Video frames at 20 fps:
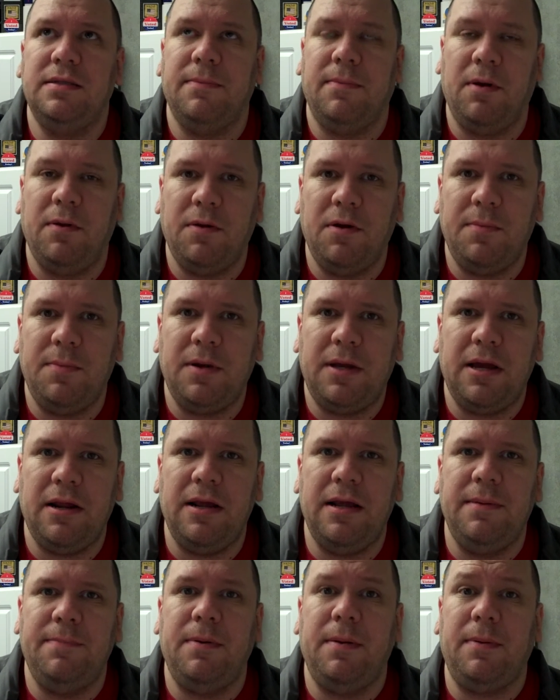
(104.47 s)
Bartholomew
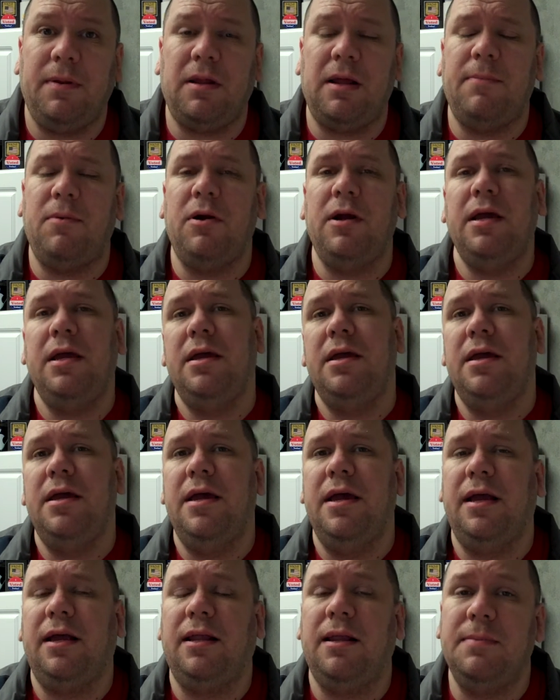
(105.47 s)
County Public Library
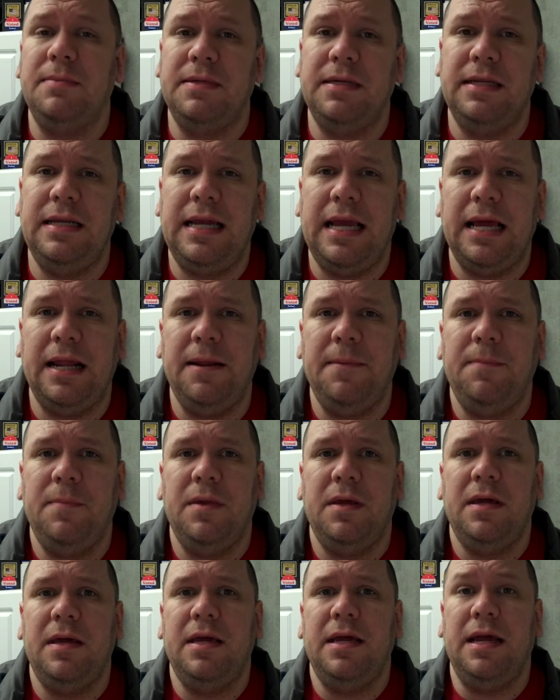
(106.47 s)
in Columbus, Indiana,
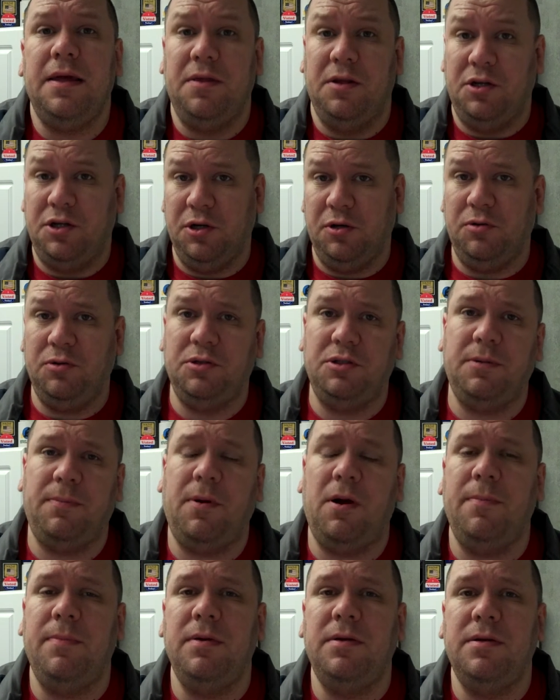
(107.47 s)
in the children's
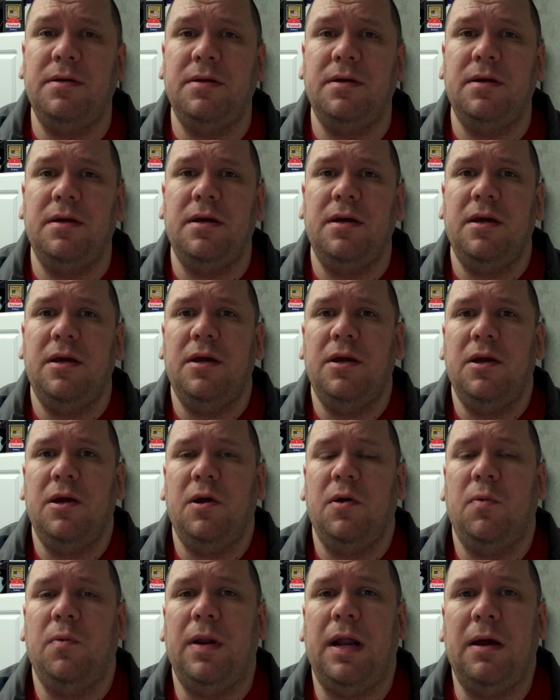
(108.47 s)
department.
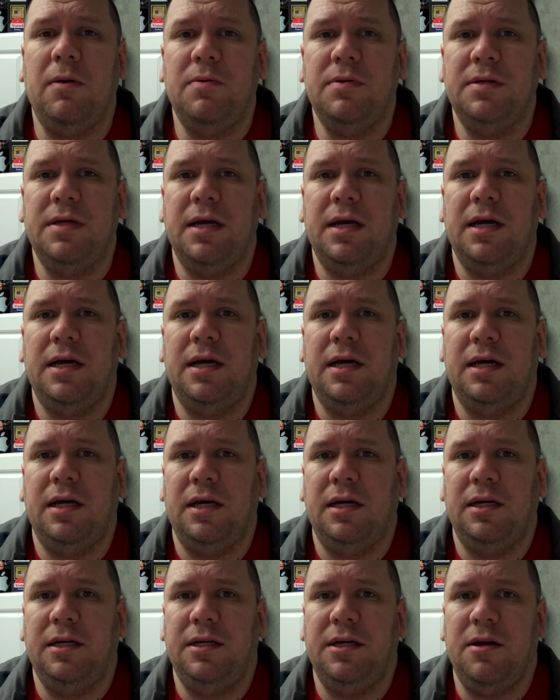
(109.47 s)
When I was
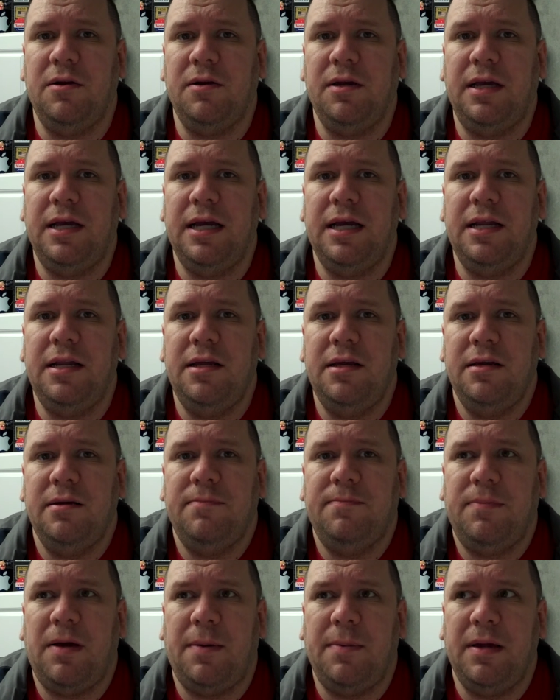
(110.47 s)
a young kid,
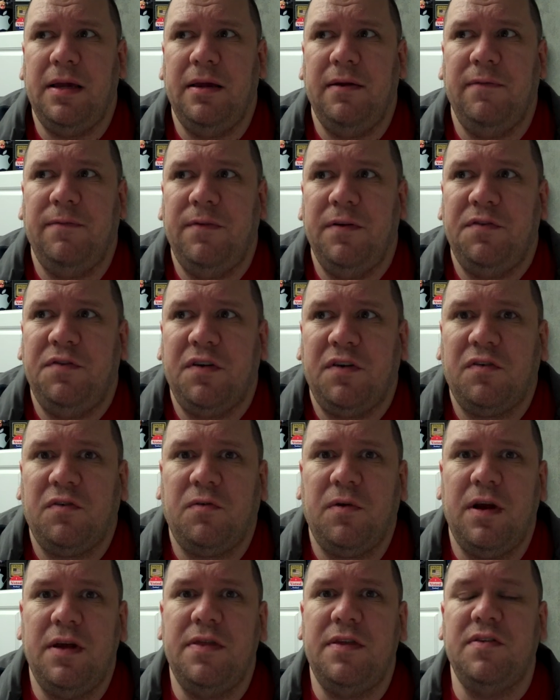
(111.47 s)
probably 5th, 6th
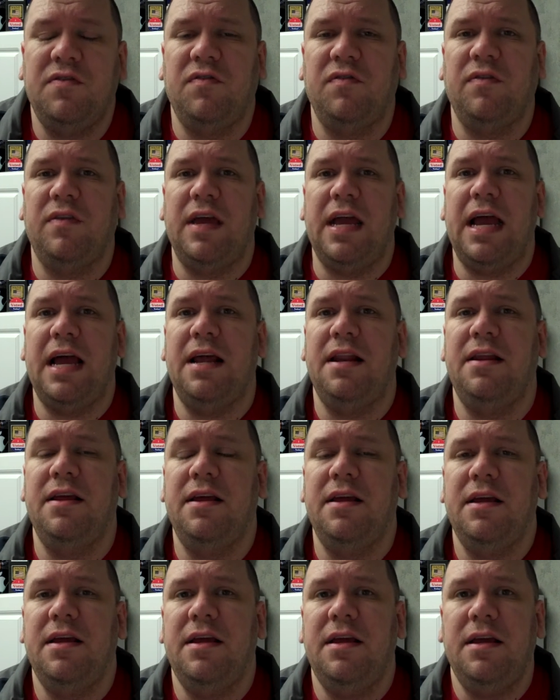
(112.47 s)
grade, they had
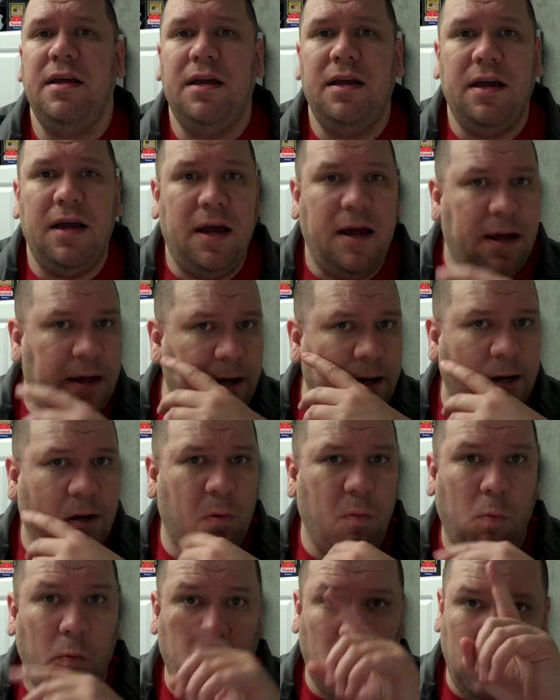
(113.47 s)

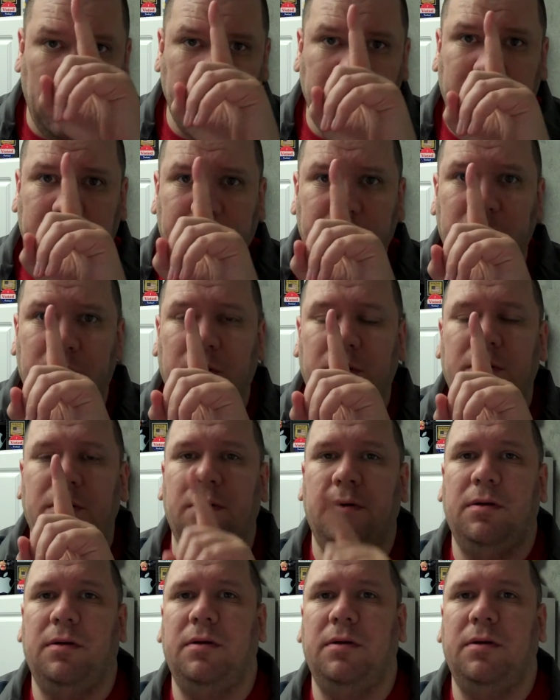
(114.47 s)
one computer.